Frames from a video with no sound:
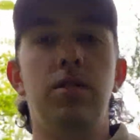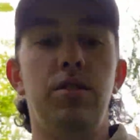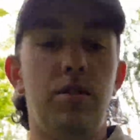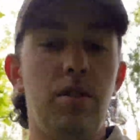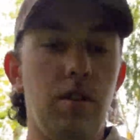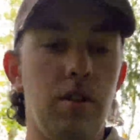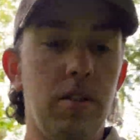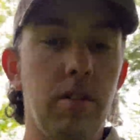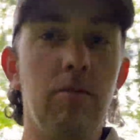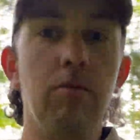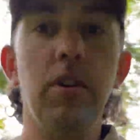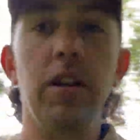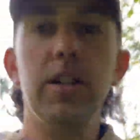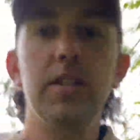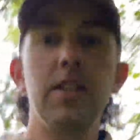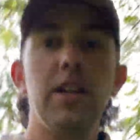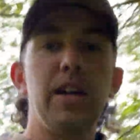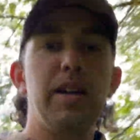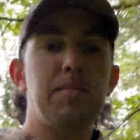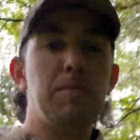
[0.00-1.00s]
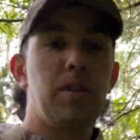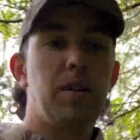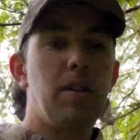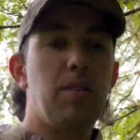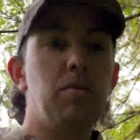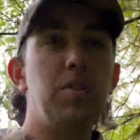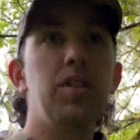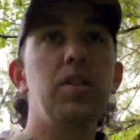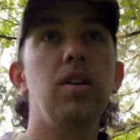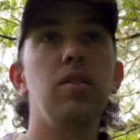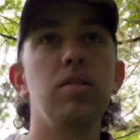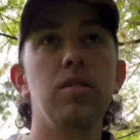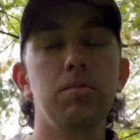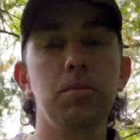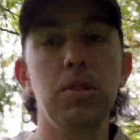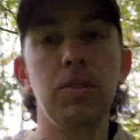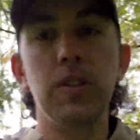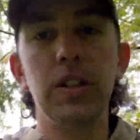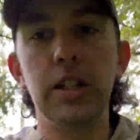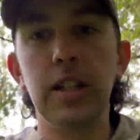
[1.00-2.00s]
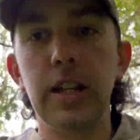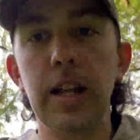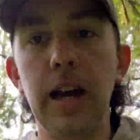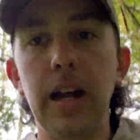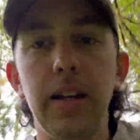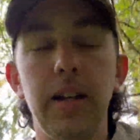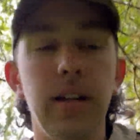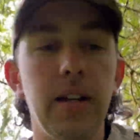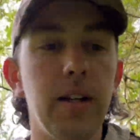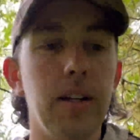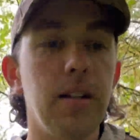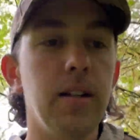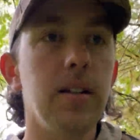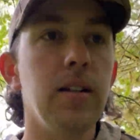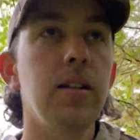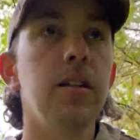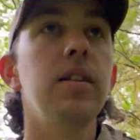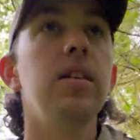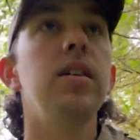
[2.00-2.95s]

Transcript: during the rut time, and we know they're moving in and out of here.